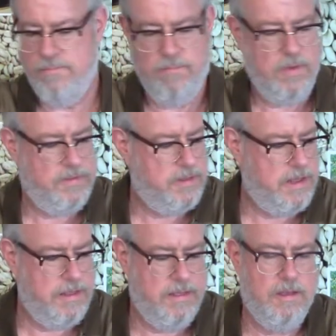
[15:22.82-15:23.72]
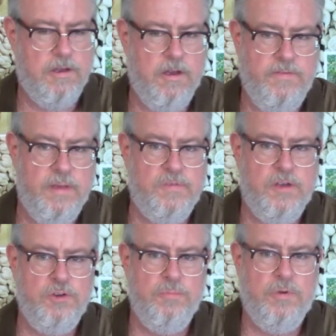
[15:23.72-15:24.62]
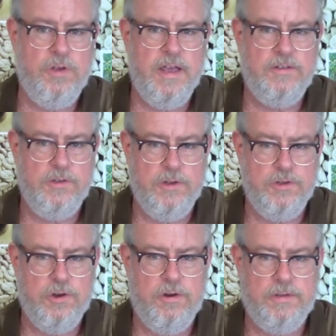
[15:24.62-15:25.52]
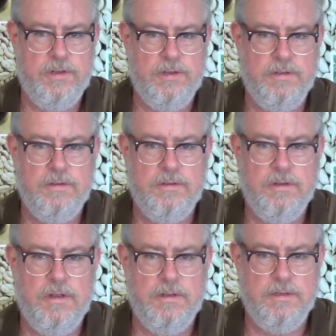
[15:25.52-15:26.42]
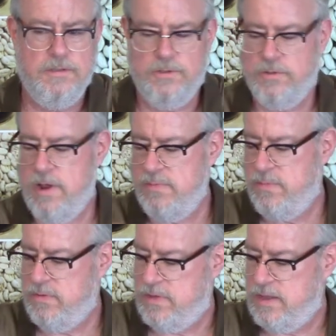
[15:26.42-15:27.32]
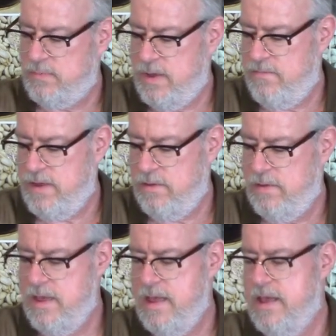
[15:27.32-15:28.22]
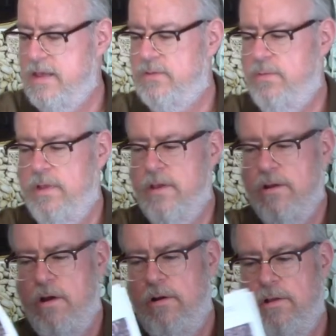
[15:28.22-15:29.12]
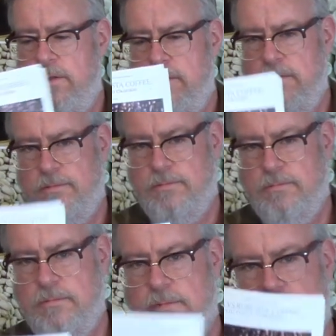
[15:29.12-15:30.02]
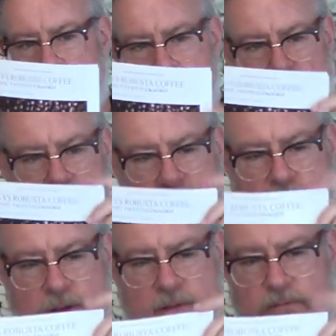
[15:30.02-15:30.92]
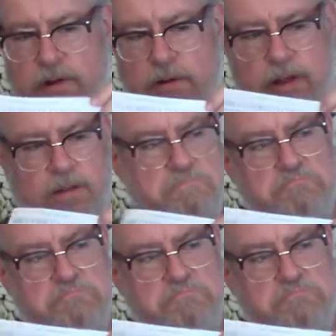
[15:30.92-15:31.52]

mostly the Coffee Obsession book has a good chart that uh, describes most things, but I found it's a really good article, which is a very